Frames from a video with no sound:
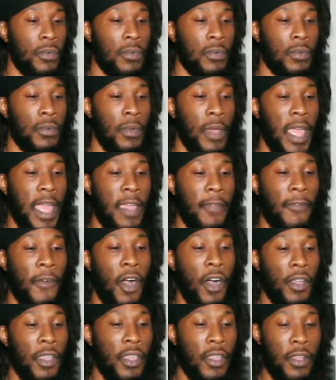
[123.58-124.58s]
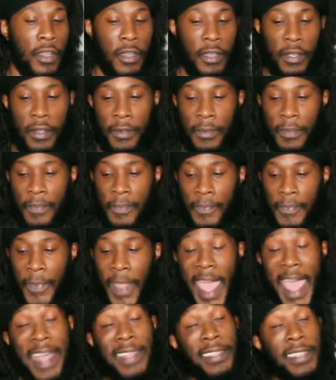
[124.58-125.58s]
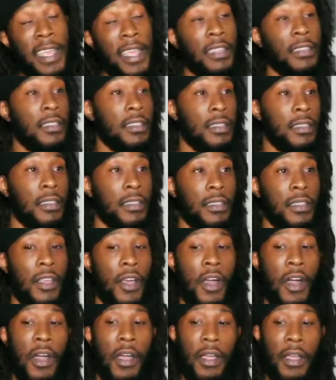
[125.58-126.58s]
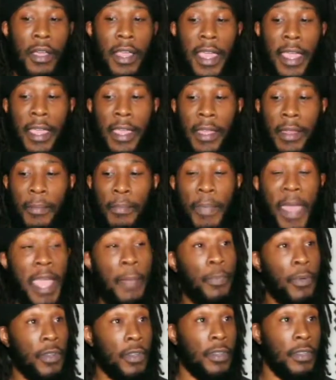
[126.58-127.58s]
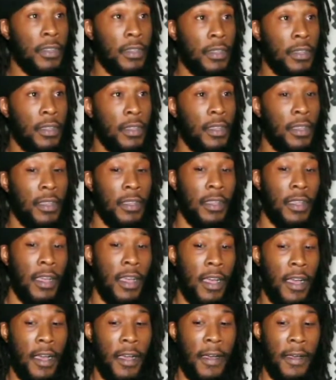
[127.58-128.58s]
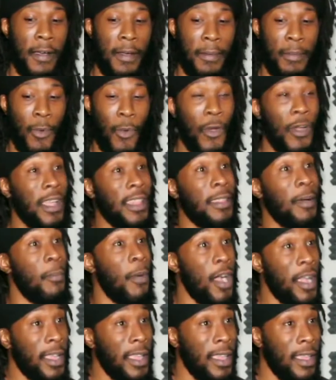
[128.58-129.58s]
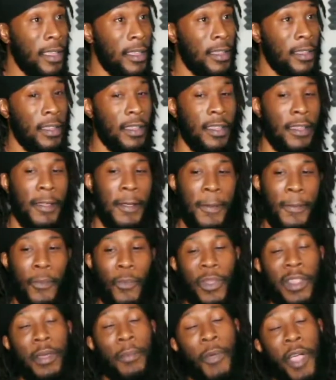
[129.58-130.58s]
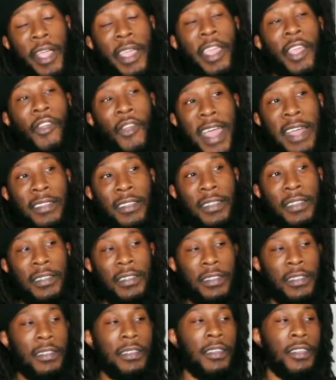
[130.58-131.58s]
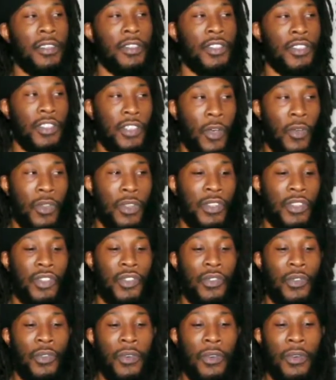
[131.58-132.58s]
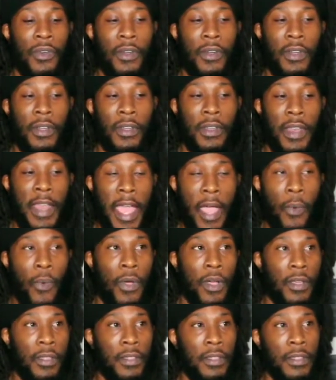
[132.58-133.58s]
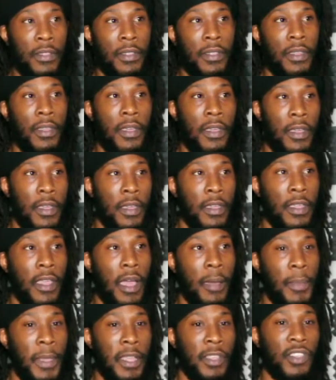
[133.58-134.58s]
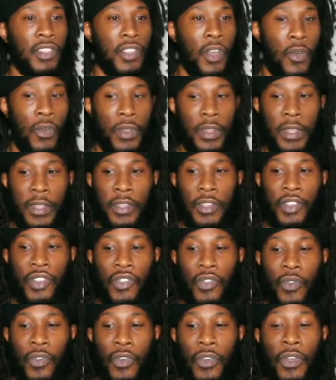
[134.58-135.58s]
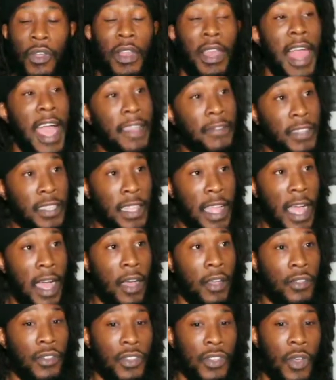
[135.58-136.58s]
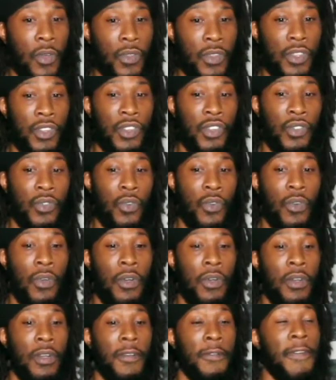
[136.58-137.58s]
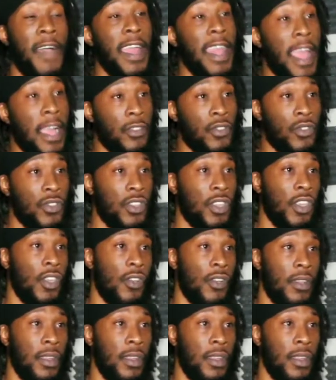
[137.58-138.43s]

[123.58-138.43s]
if all your assets are in paper or in the market, when the market crashes, so does your net worth. You know what I mean? So does your lifestyle. So does your financial security.